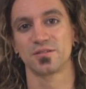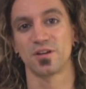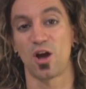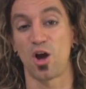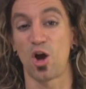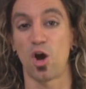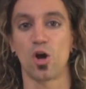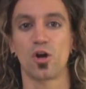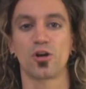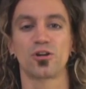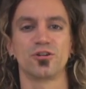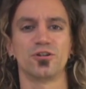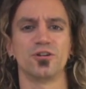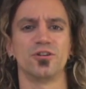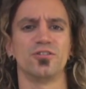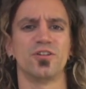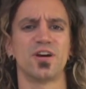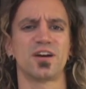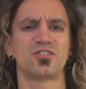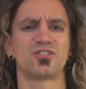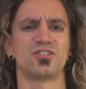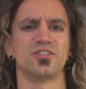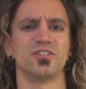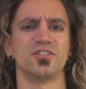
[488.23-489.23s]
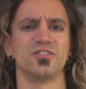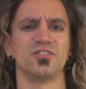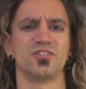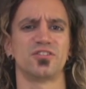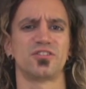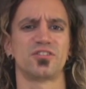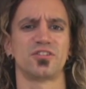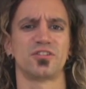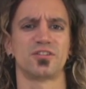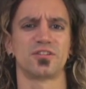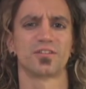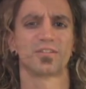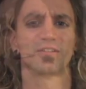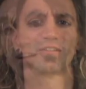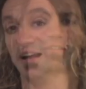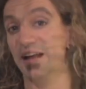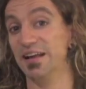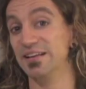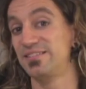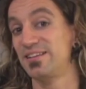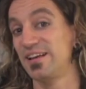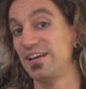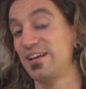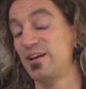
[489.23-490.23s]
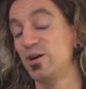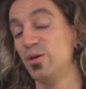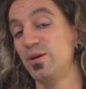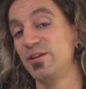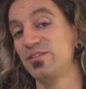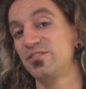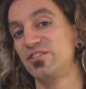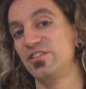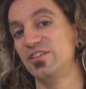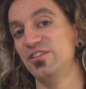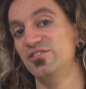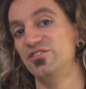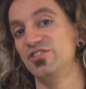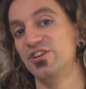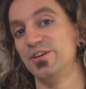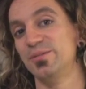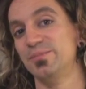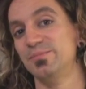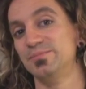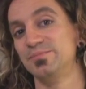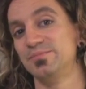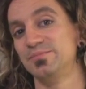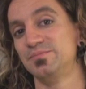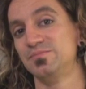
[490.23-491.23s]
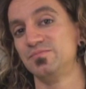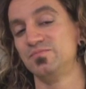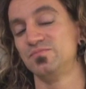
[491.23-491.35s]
harder erections. It's like going to the gym.